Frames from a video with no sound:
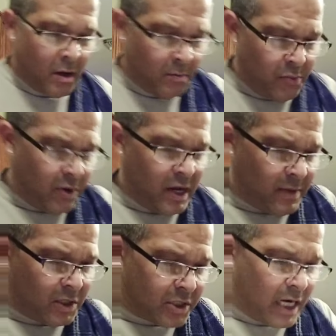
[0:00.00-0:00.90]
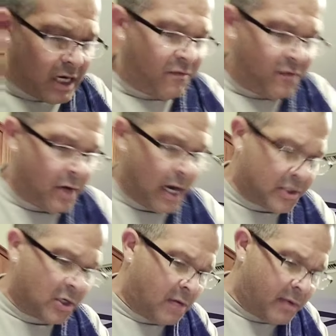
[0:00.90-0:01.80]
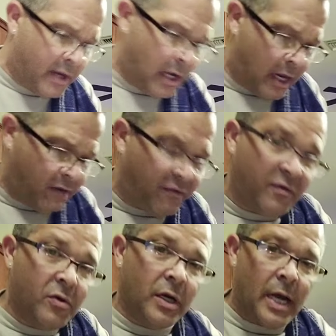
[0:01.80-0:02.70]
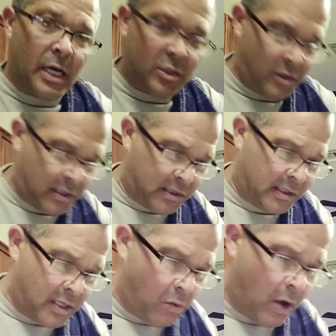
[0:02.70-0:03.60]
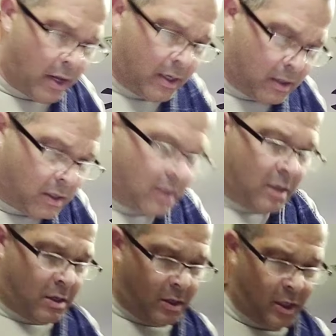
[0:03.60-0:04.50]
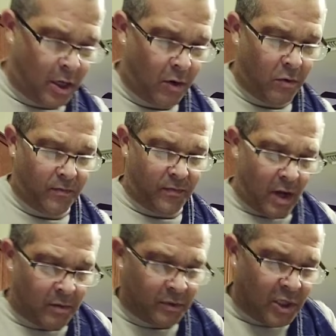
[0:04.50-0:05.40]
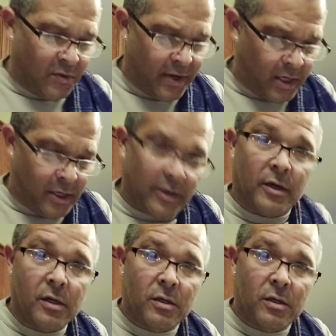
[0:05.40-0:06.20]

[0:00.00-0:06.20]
pretty much get it. If you guys are good with a knife, you can actually see what, you know, I'm doing here.